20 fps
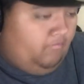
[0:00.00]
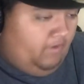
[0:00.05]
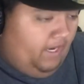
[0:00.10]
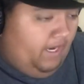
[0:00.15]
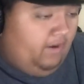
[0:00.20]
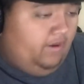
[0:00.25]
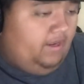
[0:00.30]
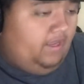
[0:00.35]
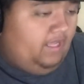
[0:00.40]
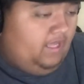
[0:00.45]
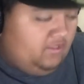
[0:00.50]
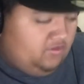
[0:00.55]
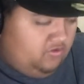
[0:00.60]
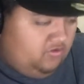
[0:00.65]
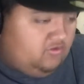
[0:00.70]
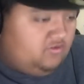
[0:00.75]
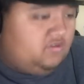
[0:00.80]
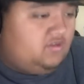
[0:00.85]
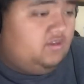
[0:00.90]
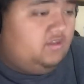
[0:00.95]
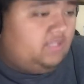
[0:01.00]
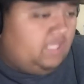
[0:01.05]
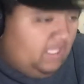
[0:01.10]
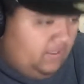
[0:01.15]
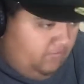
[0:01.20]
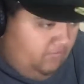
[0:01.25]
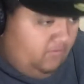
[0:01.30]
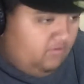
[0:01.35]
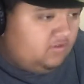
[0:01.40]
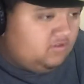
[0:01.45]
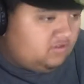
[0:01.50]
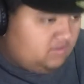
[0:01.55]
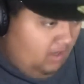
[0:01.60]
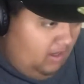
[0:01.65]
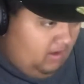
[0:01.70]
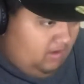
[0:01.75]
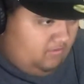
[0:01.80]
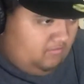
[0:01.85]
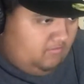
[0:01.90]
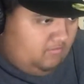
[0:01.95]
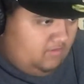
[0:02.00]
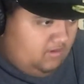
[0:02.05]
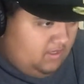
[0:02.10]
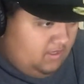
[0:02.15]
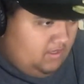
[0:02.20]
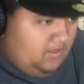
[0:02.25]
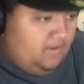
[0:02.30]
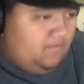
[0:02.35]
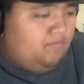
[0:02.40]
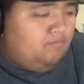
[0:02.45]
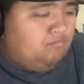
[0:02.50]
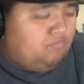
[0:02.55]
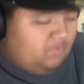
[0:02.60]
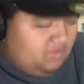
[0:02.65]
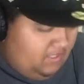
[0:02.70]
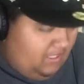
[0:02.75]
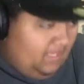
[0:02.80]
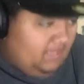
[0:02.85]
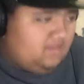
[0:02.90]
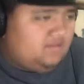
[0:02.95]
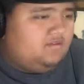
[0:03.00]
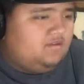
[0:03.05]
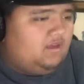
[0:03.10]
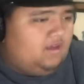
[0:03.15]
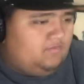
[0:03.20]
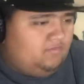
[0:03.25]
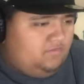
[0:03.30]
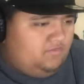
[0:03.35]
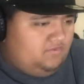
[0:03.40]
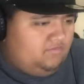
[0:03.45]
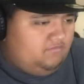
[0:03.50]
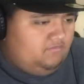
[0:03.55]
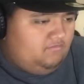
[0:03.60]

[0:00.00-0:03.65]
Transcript: Very interesting name for a song. BlackTop.